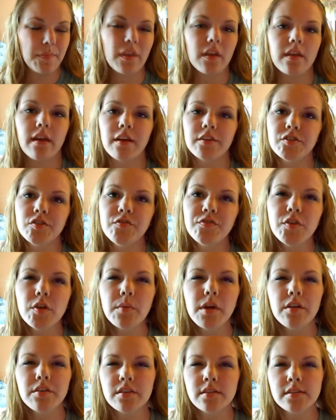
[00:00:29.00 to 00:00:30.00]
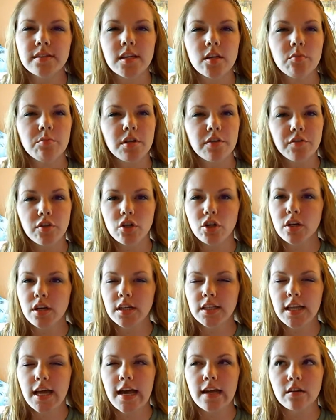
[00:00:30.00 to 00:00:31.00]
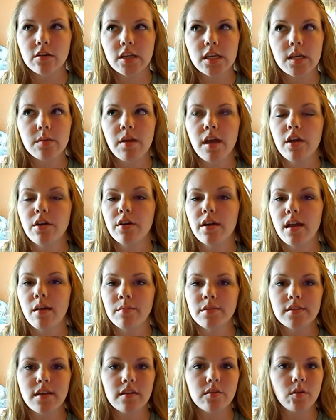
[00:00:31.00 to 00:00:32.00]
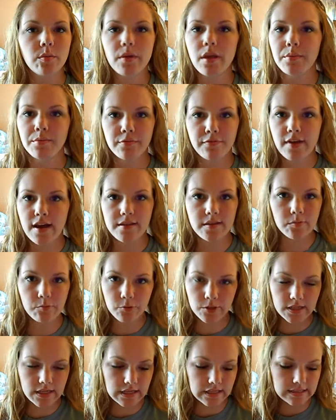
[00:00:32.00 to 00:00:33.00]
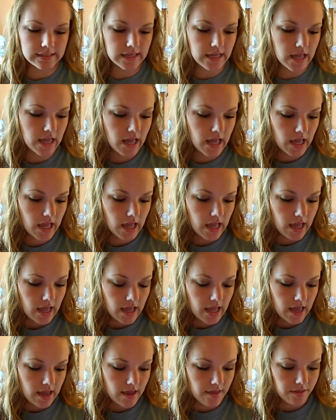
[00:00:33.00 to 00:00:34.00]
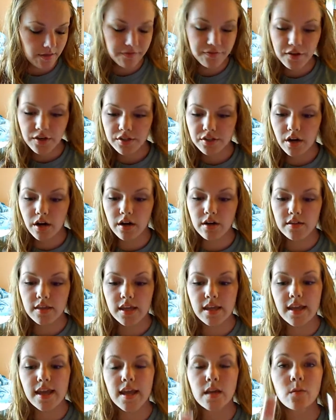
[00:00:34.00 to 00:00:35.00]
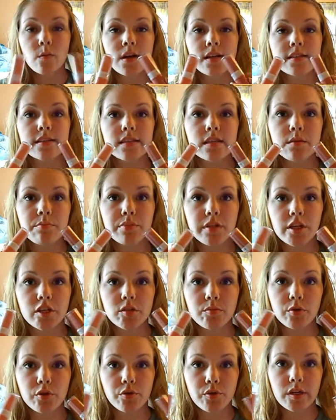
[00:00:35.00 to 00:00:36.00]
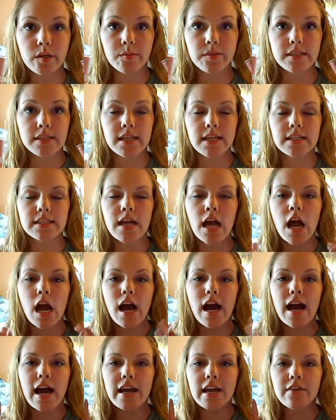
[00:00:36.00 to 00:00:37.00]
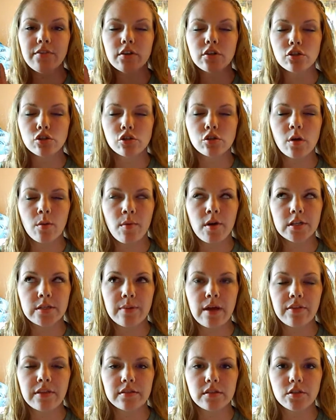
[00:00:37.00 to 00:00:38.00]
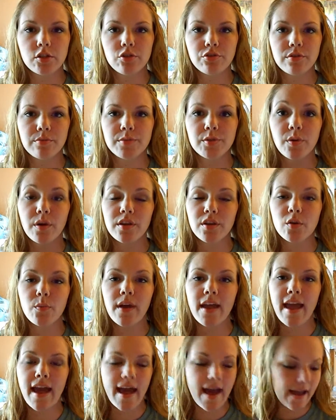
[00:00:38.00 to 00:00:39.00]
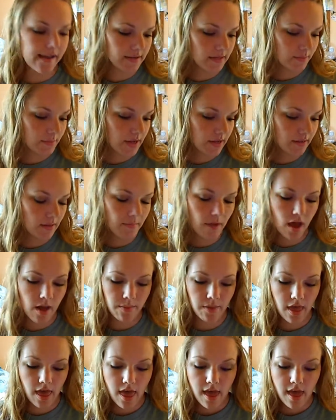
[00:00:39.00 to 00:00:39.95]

Yes, a few of mine are discontinued, but if you look online on eBay or Amazon, you'll be able to find them really easy. And the first are the NYC Blushable Cream Sticks. I have heard so much about these on YouTube, so I knew I had to pick them up.